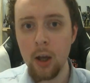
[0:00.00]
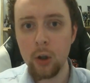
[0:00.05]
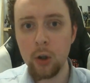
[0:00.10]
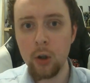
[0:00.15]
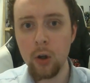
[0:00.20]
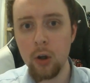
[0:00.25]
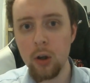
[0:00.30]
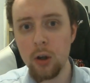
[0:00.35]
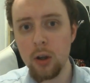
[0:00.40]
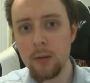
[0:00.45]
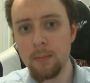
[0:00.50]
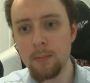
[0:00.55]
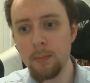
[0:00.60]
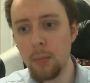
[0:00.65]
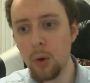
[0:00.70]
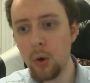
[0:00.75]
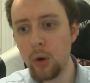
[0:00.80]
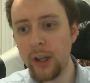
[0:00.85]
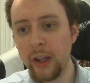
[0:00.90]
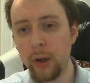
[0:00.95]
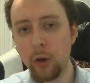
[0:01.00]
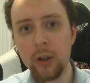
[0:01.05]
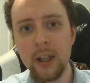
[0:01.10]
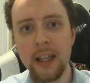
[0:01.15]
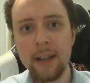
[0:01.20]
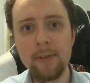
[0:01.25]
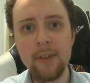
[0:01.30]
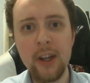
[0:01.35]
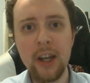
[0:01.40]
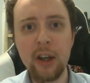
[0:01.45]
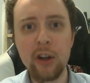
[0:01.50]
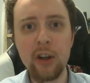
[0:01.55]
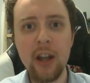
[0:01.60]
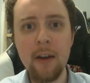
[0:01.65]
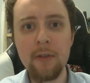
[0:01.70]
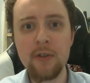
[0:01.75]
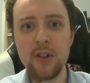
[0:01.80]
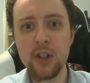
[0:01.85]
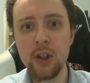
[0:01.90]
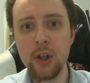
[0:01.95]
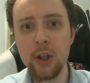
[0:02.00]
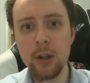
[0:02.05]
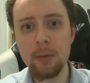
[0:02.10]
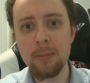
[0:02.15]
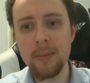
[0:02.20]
Good morning, good evening, good afternoon,